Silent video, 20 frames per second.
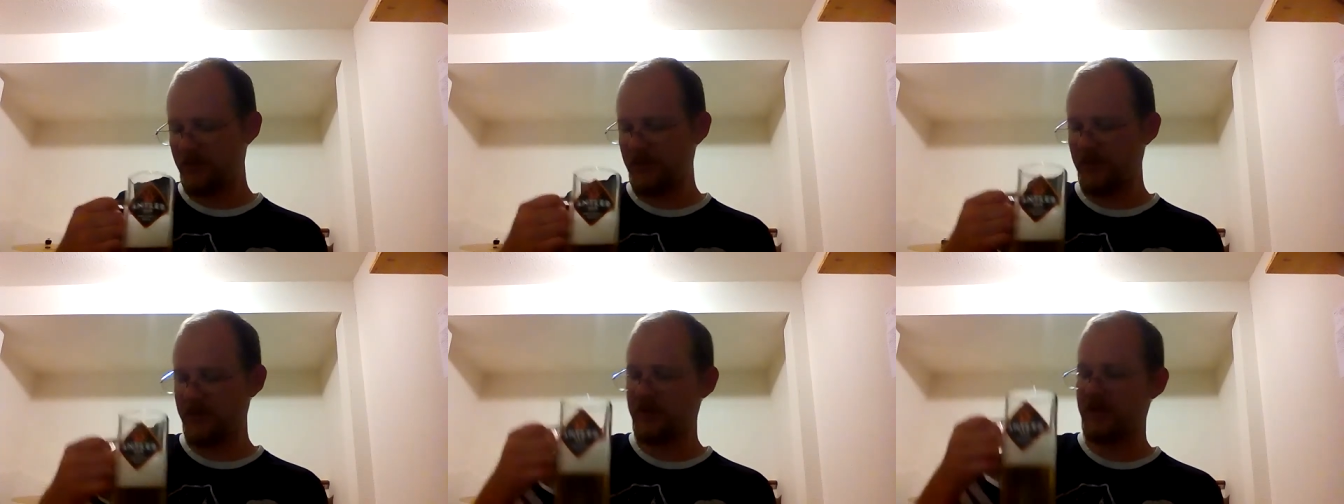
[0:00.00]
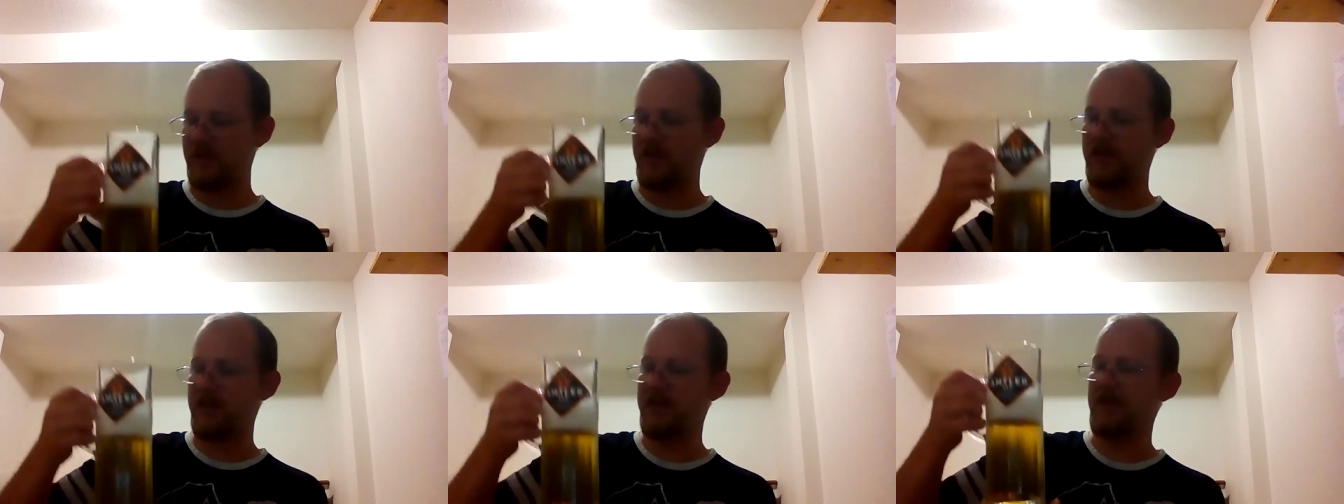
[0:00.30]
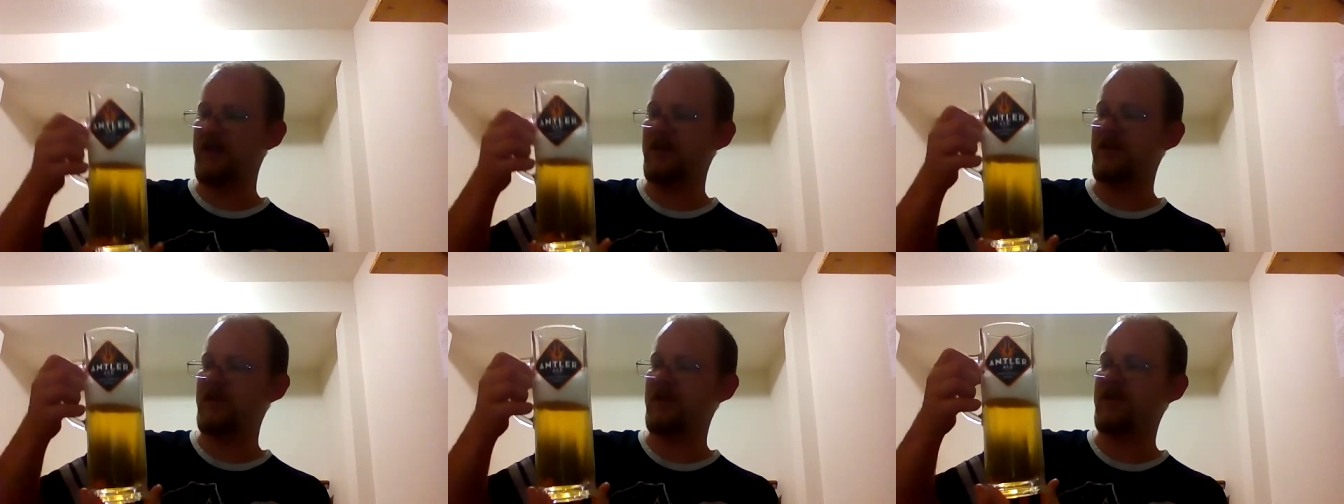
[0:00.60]
but it's not,
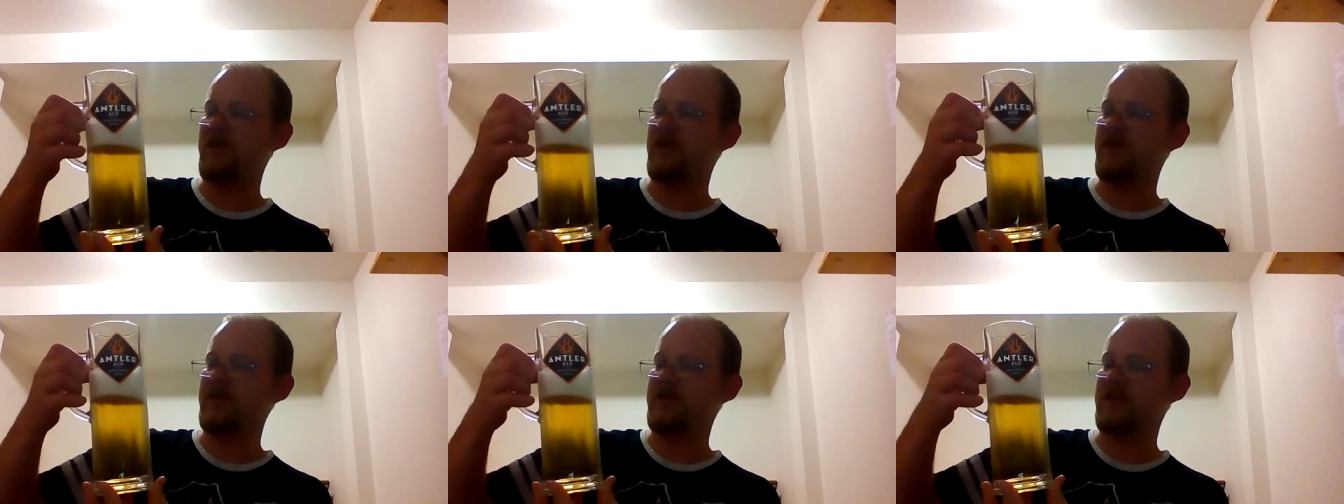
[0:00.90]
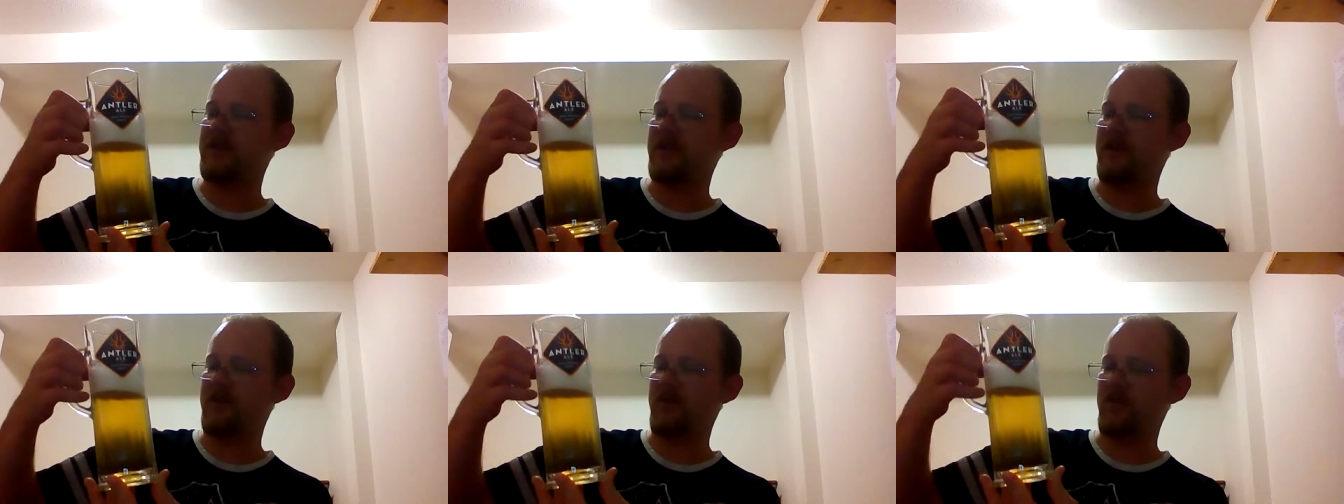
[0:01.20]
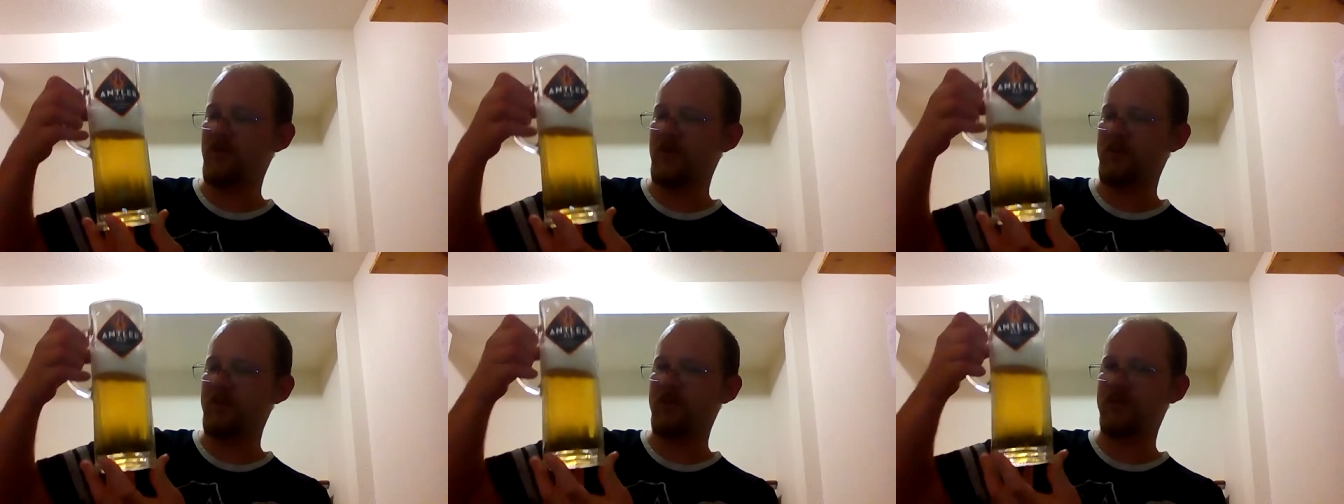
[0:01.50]
all in all, it's not
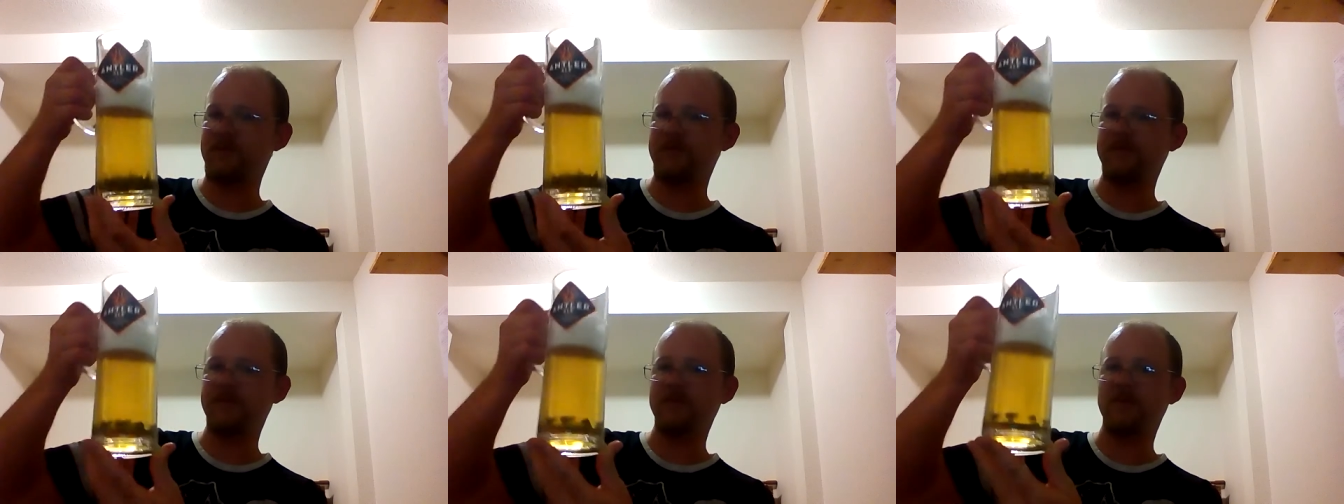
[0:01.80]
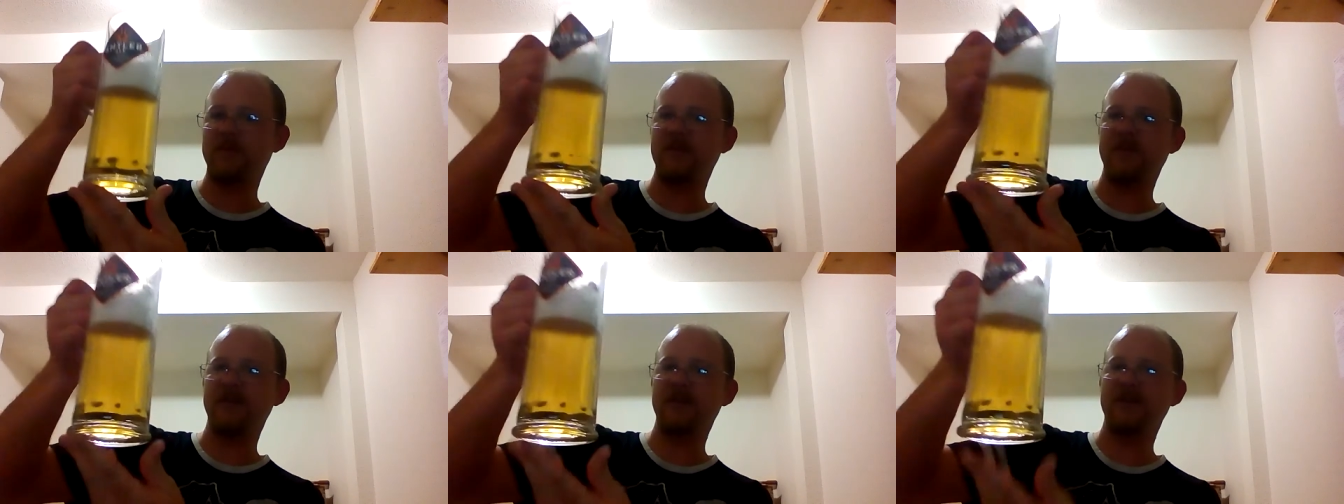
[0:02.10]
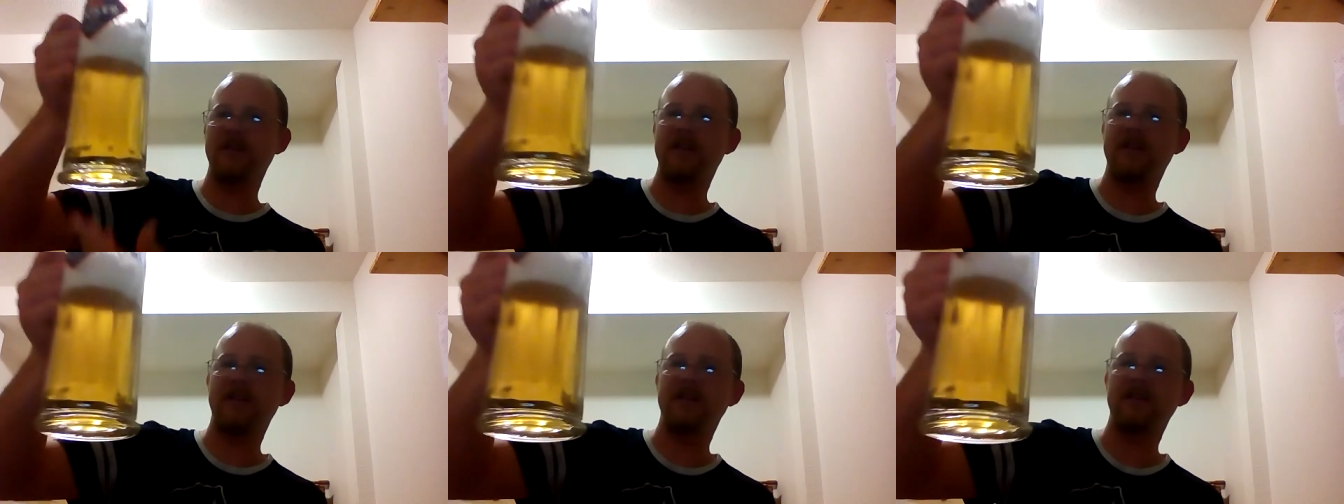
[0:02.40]
horrible. Look at
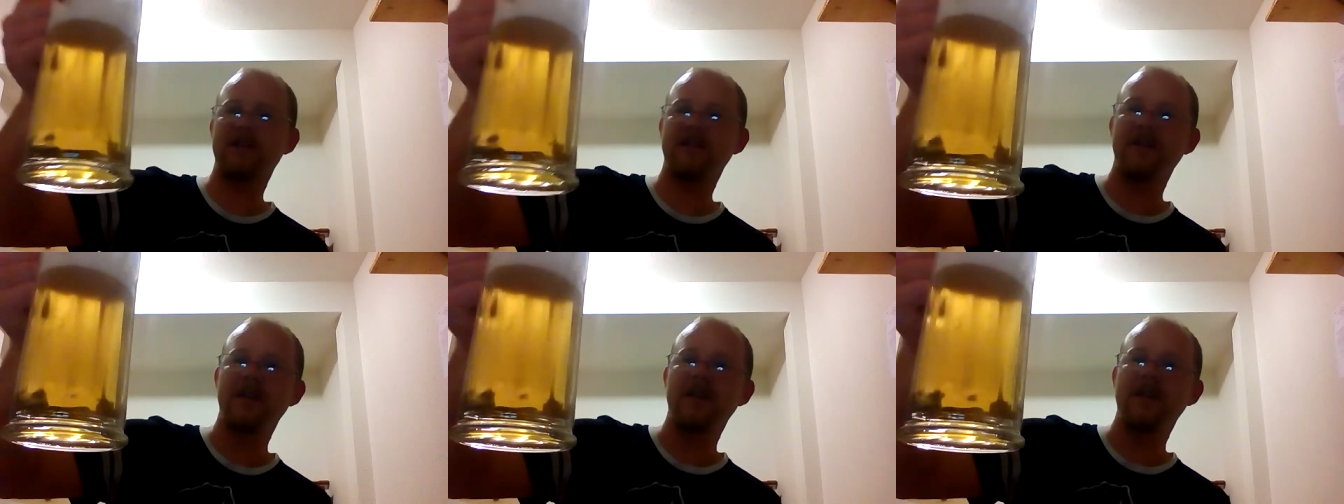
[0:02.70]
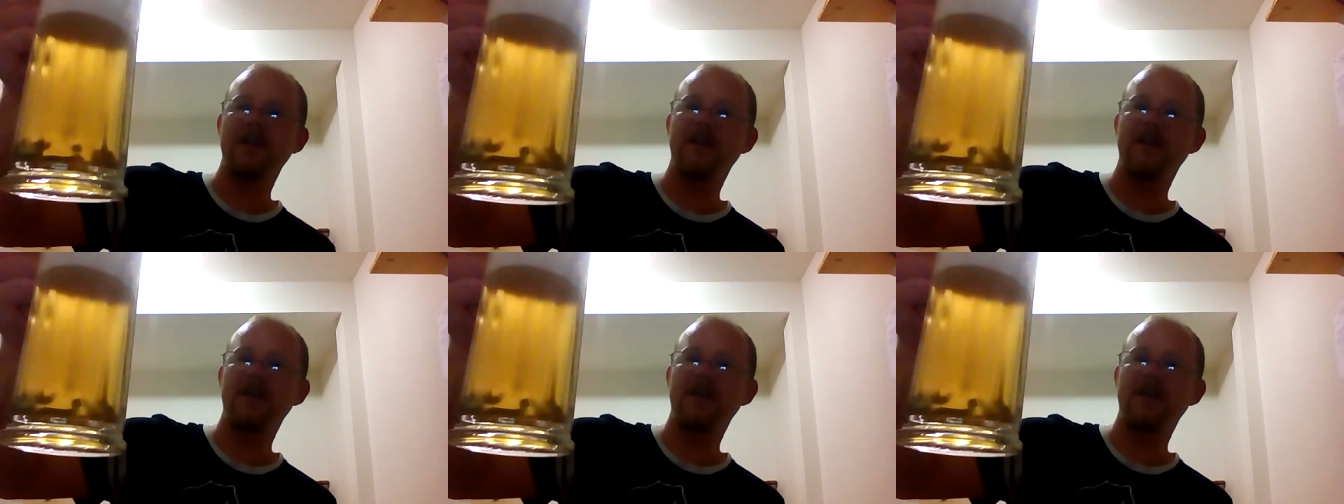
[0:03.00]
that color.